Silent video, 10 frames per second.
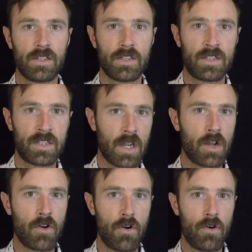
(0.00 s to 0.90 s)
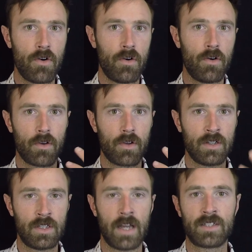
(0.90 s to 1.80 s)
single
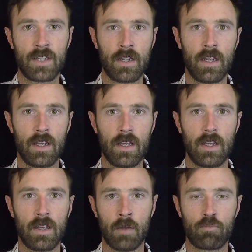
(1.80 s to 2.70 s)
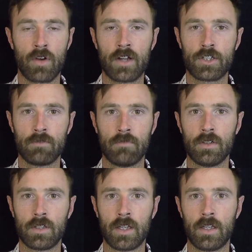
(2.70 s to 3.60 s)
density compression
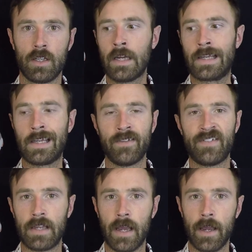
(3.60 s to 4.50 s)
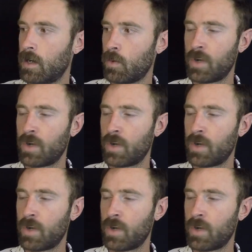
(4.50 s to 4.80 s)
molded EVA,